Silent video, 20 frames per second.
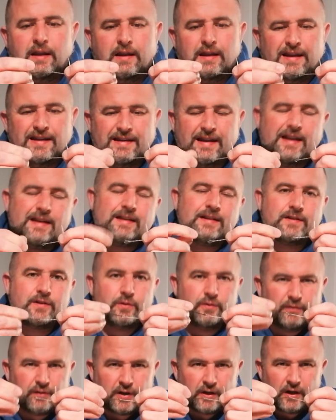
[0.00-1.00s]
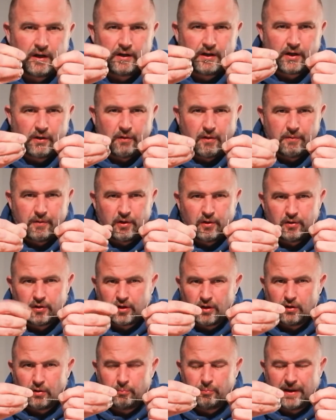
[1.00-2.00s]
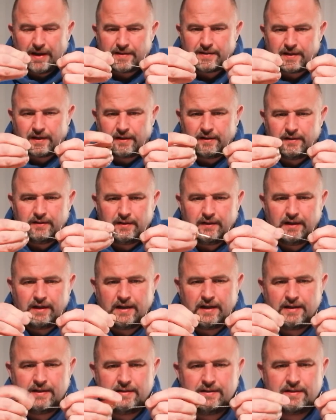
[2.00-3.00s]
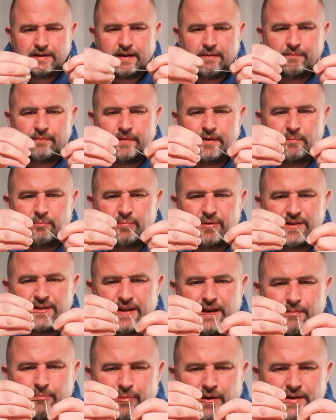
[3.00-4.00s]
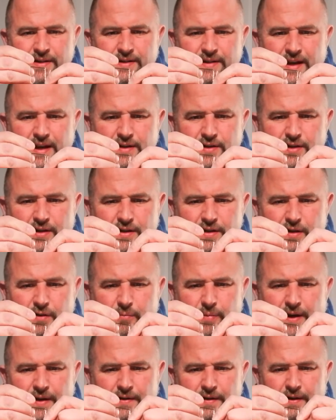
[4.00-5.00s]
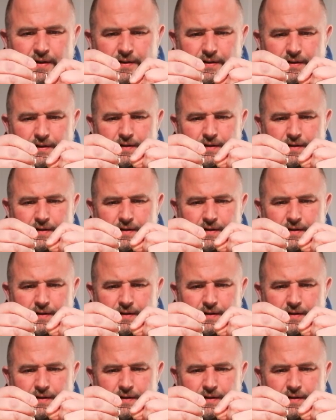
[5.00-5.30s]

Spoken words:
they tend to sort of go up the hook a lot better, and presentation is a lot better.